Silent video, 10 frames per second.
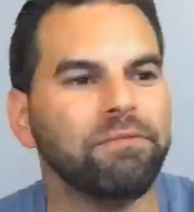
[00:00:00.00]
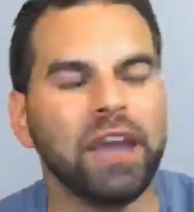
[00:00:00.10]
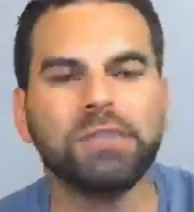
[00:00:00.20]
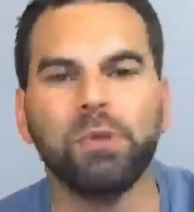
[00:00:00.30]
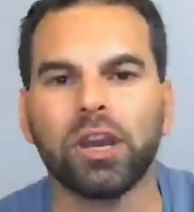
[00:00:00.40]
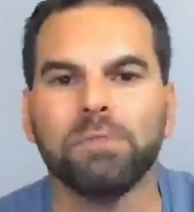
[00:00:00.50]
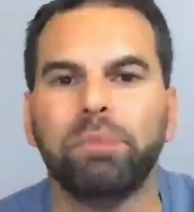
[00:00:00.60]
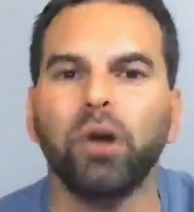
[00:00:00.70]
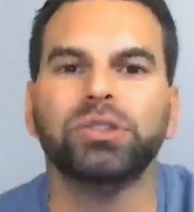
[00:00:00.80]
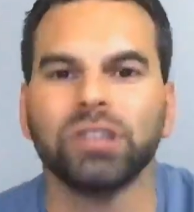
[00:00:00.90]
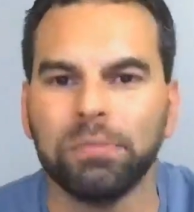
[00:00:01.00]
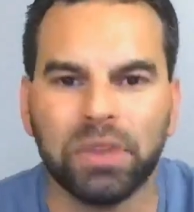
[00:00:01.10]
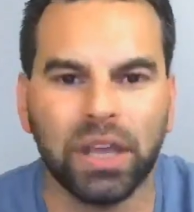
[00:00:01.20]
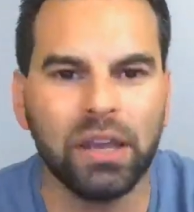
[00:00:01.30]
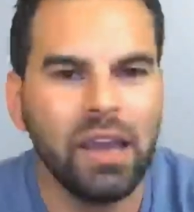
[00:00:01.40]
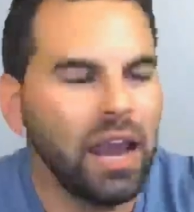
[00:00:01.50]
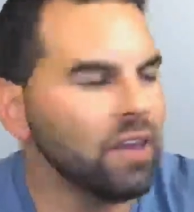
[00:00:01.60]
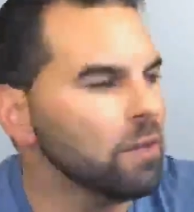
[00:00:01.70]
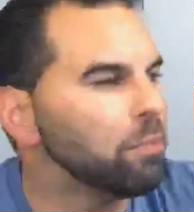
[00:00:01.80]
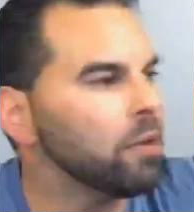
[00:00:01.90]
Facebook and post something
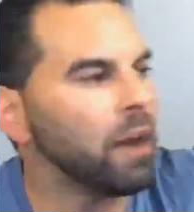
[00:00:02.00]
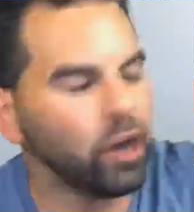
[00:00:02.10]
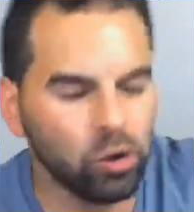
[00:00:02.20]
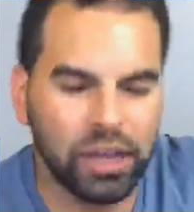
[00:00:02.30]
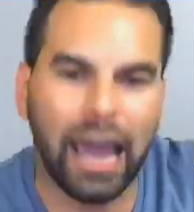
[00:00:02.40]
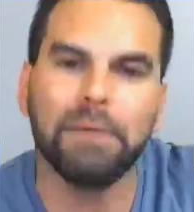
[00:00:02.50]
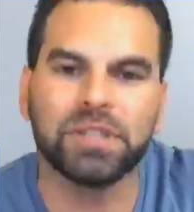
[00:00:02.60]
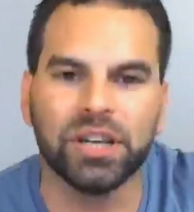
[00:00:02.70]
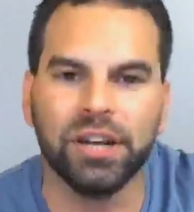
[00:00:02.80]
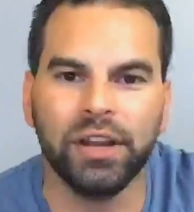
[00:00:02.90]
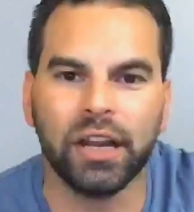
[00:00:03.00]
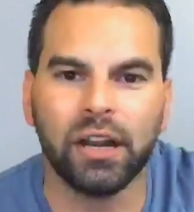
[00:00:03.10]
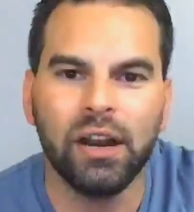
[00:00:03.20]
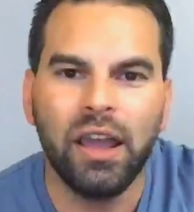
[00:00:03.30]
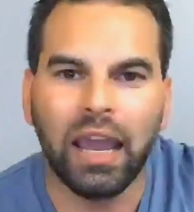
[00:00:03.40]
and then put my own caption in there